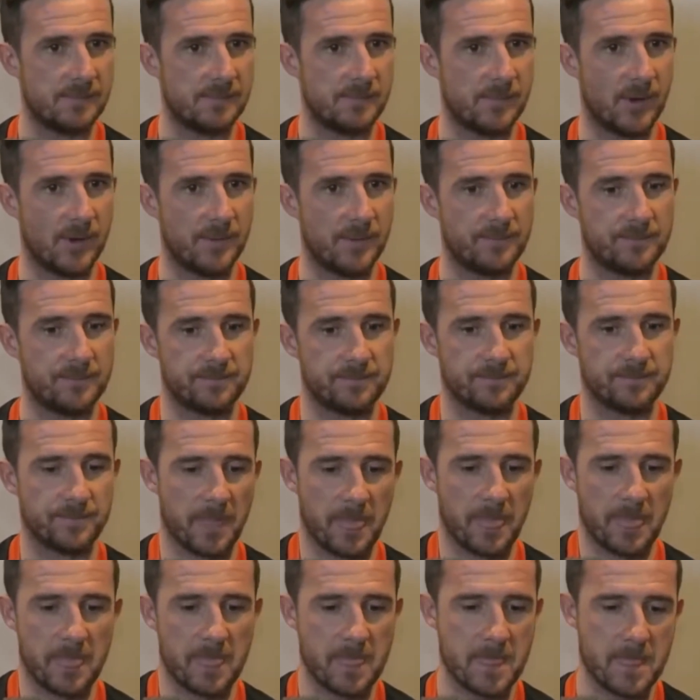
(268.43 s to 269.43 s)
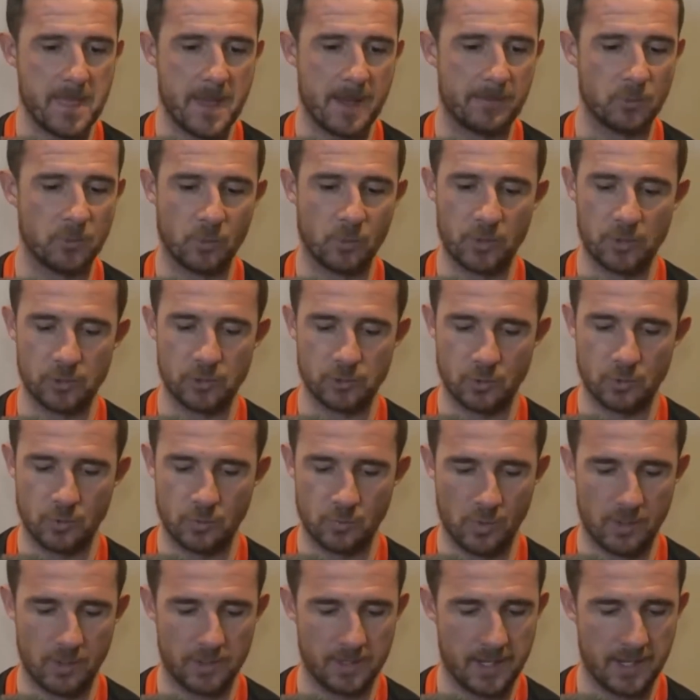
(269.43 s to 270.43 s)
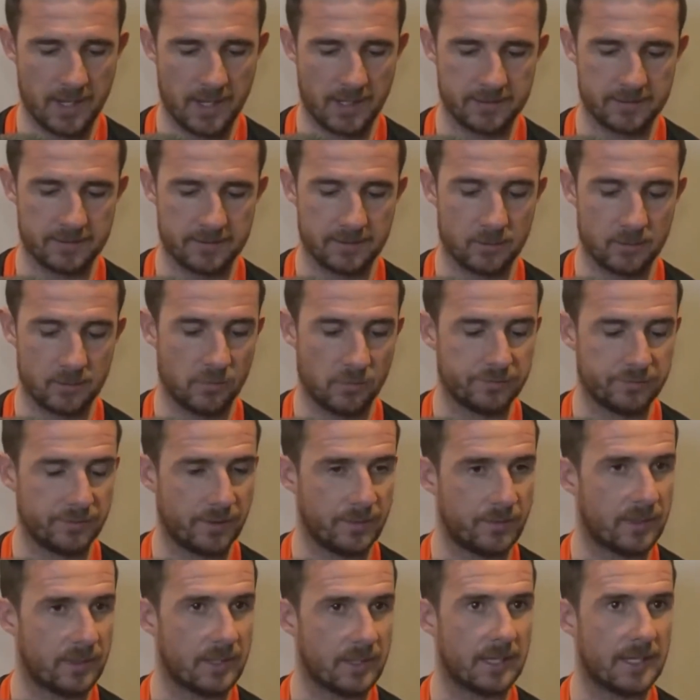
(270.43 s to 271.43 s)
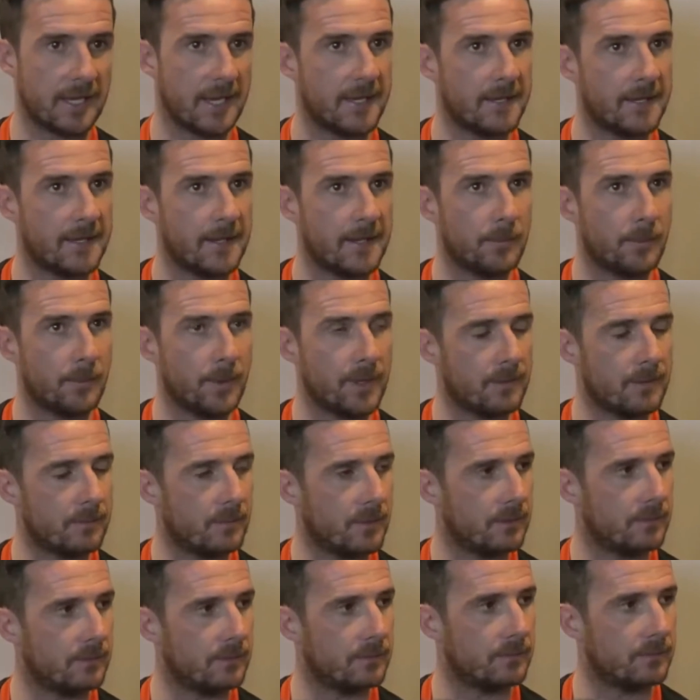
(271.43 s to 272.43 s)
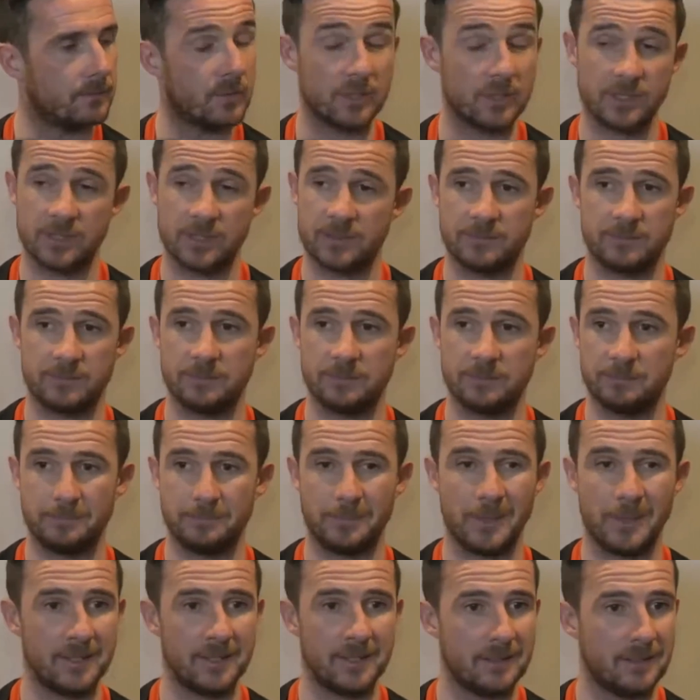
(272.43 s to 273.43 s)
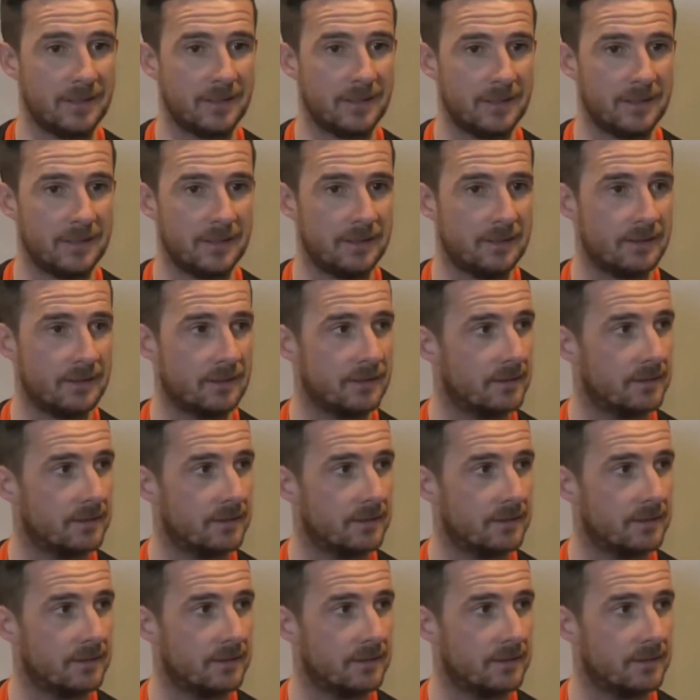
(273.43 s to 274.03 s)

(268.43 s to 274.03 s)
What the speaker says: But I'm not going to stop working hard, and hopefully we can get that win, which is badly needed.